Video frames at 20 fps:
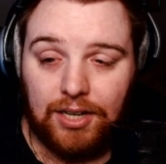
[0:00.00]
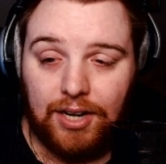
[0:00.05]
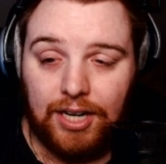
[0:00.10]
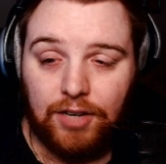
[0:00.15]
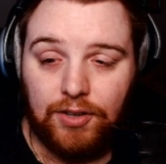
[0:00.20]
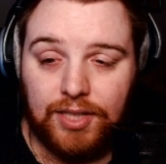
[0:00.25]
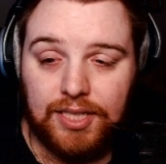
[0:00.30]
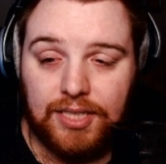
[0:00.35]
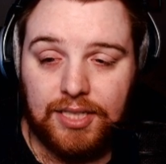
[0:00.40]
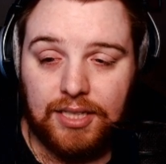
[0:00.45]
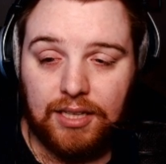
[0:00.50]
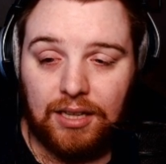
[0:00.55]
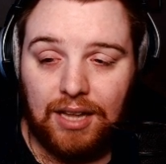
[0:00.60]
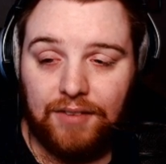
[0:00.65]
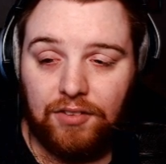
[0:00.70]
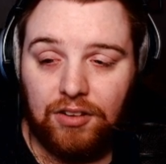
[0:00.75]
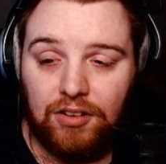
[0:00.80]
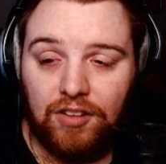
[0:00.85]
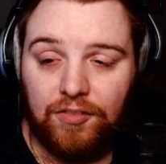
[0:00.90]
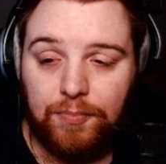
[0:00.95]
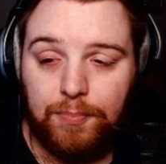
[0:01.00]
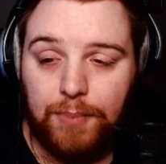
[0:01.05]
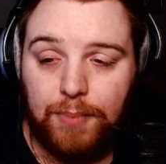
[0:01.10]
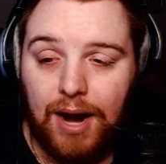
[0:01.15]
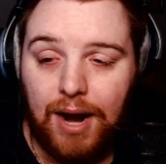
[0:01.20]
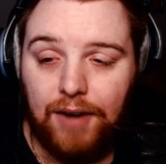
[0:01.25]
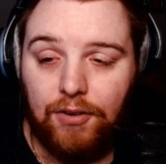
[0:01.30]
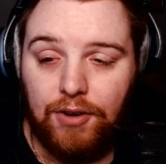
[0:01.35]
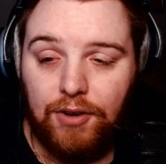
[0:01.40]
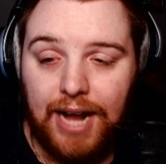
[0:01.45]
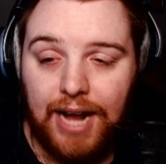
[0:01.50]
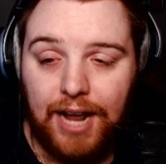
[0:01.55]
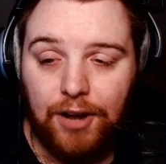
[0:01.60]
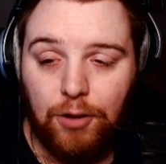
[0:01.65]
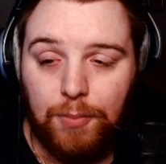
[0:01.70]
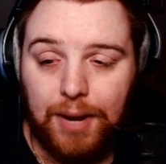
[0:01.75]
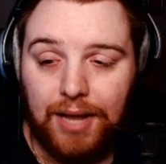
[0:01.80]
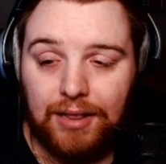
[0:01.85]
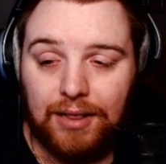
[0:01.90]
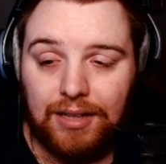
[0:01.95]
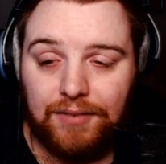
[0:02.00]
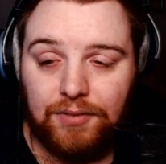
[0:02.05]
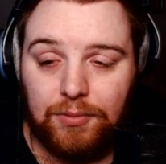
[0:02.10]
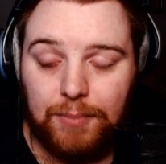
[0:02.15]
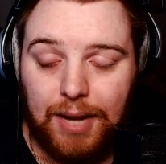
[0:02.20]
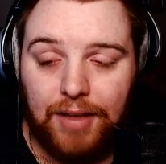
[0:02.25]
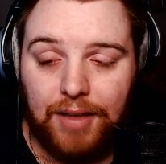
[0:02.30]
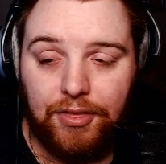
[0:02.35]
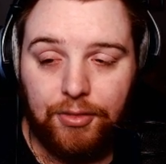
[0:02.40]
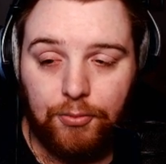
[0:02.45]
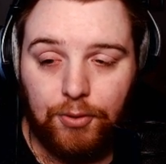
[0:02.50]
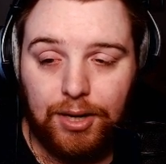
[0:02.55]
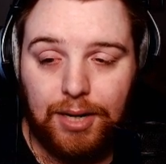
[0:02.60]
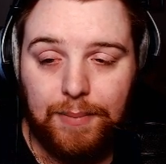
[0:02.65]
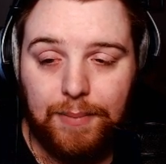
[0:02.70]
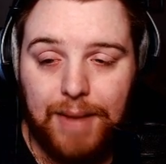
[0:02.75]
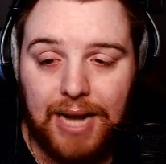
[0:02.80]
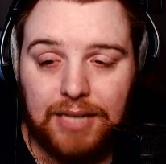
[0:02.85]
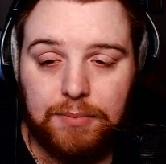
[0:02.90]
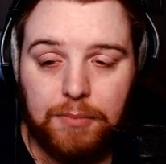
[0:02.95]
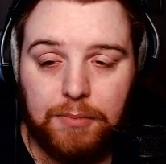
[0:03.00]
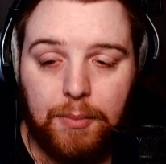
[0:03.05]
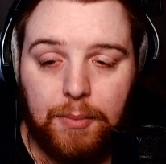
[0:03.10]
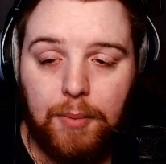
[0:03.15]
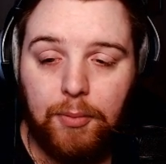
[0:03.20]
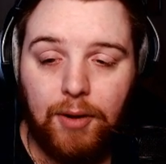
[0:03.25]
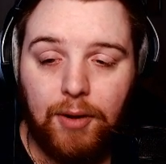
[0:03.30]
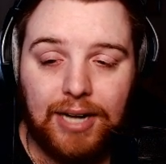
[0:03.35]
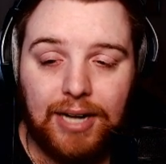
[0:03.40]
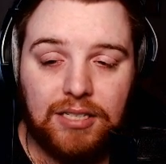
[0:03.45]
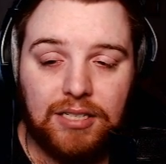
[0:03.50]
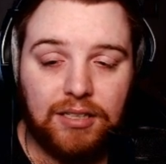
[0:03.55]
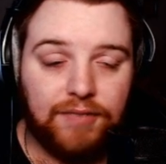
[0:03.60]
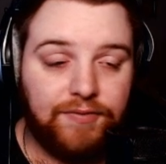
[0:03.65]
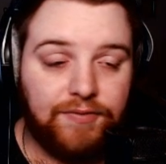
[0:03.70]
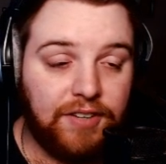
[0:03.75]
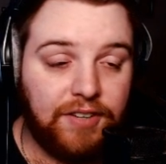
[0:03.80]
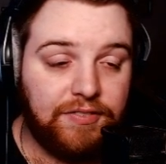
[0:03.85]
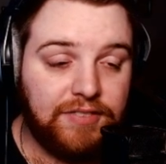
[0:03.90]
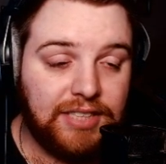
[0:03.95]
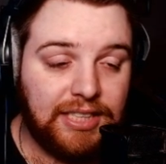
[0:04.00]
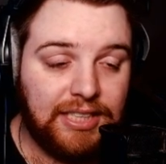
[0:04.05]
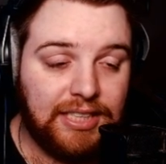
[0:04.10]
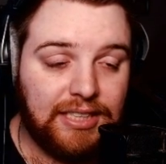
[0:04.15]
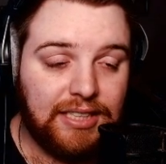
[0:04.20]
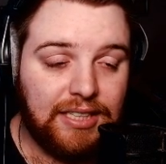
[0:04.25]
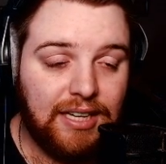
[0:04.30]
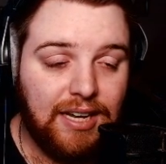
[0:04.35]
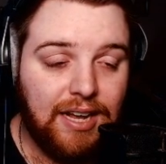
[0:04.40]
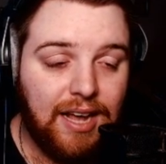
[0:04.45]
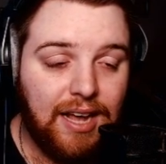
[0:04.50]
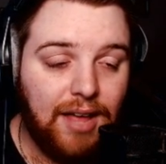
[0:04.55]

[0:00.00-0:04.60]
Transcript: here. Increases the level of Pyronado by 3. Maximum upgrade is 15.